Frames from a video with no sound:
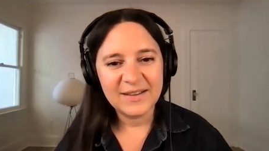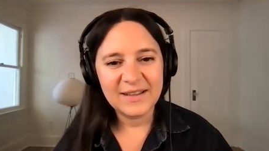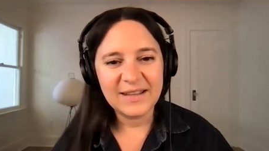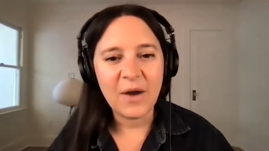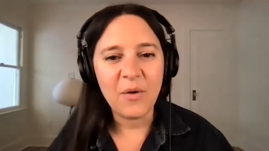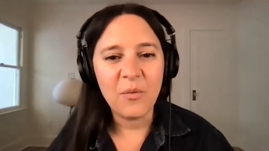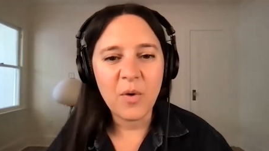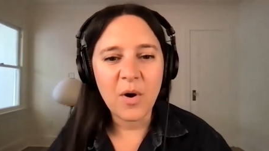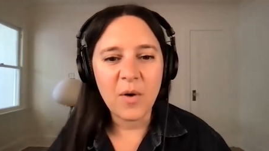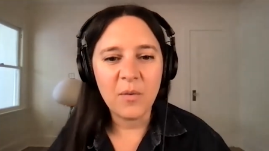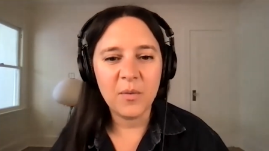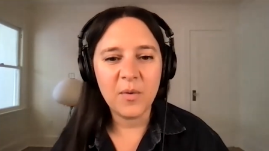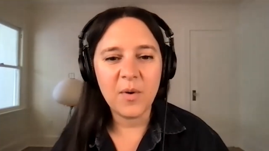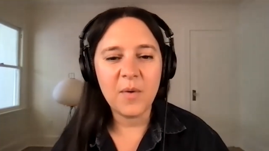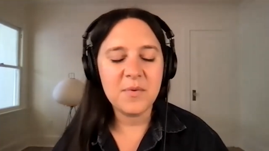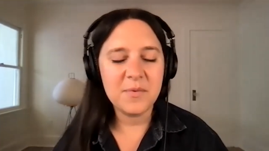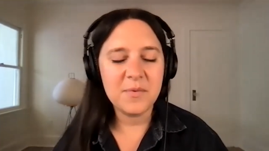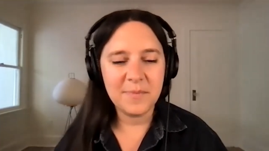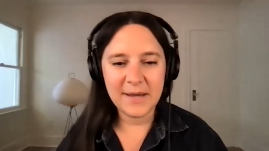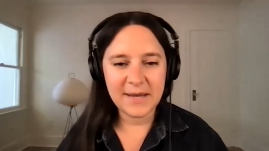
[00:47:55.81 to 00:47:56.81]
Yeah. What
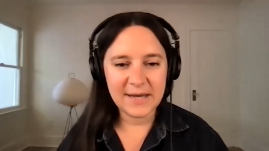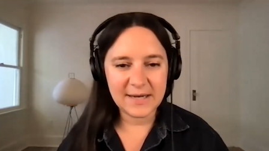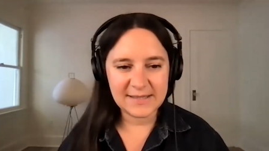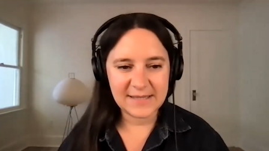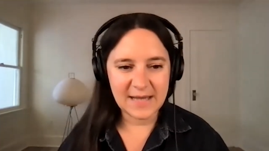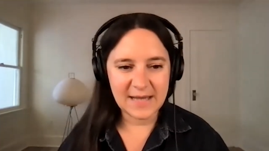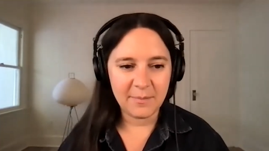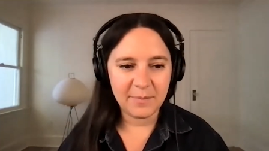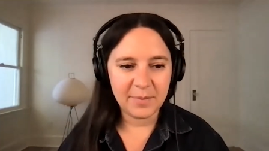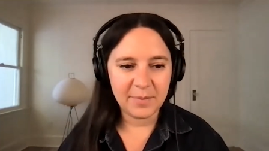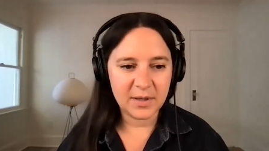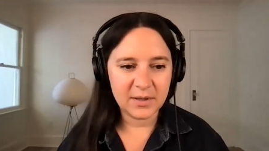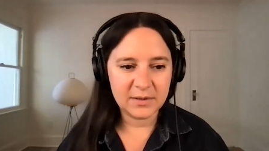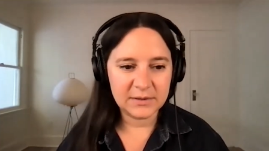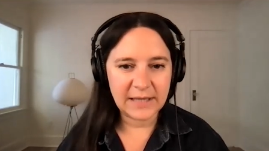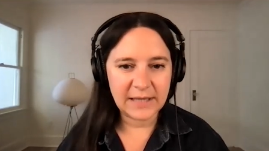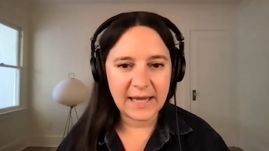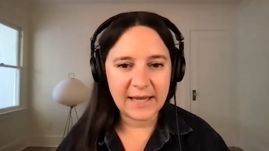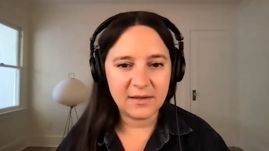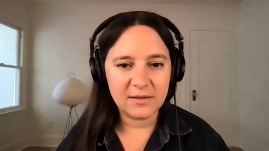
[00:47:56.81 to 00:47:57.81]
What would be an
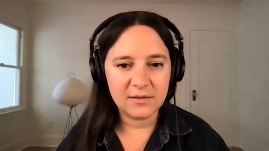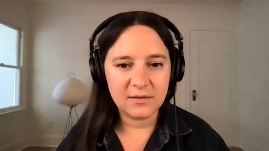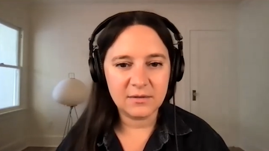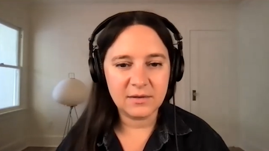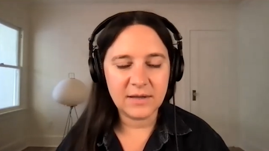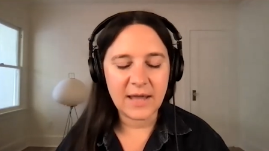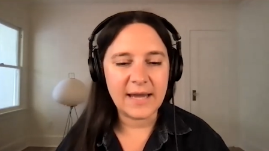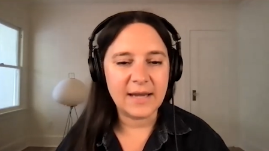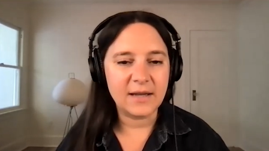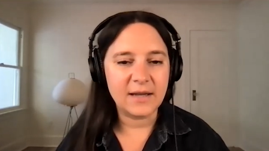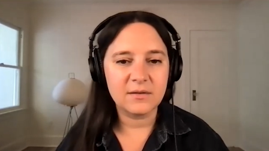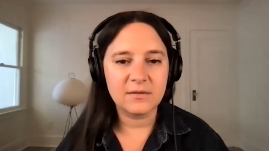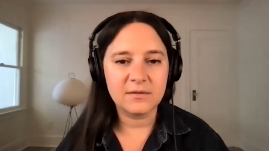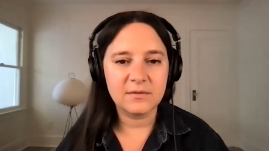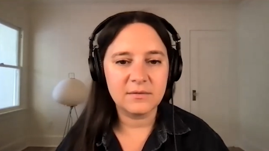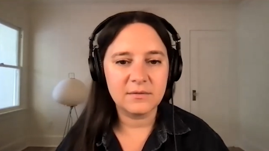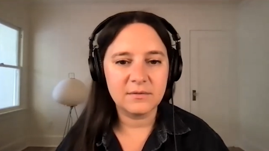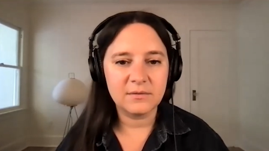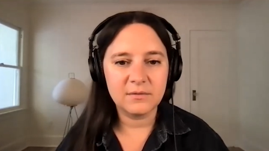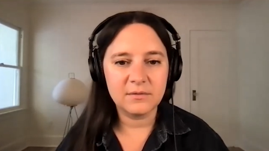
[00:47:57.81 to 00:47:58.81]
example? Like like
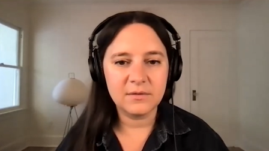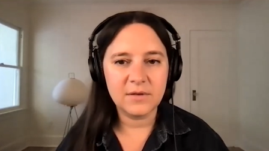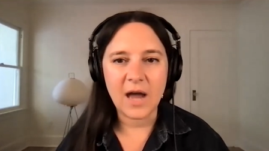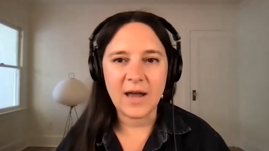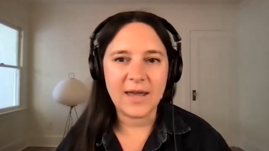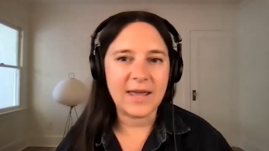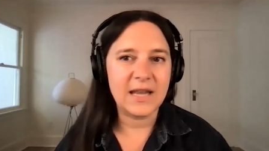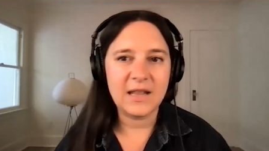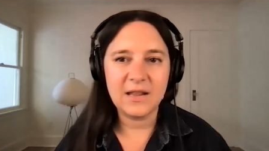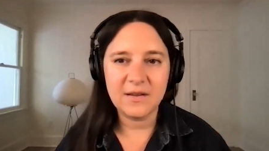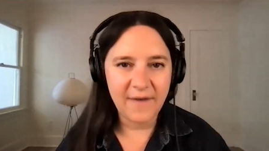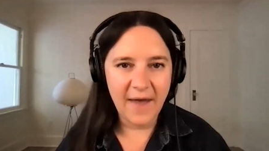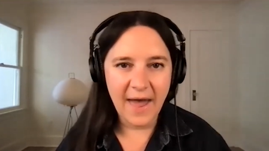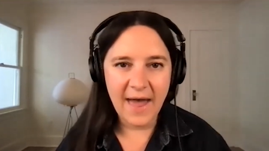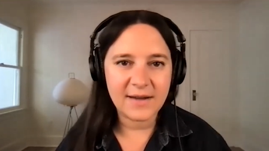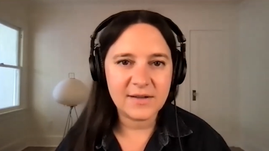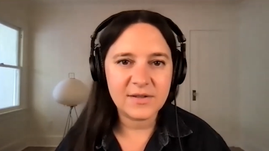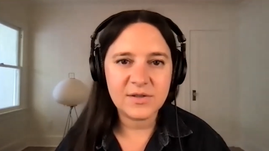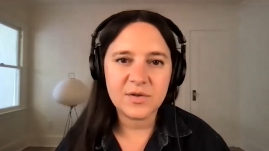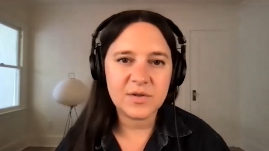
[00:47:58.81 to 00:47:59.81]
not getting the
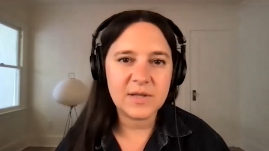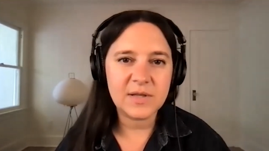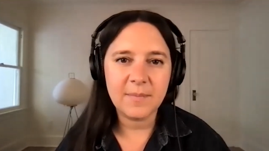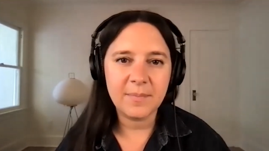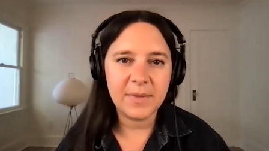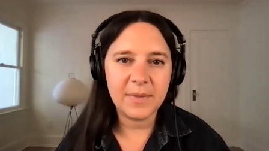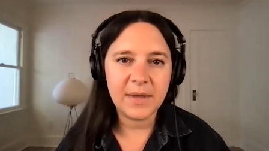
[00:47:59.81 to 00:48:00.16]
vax or something.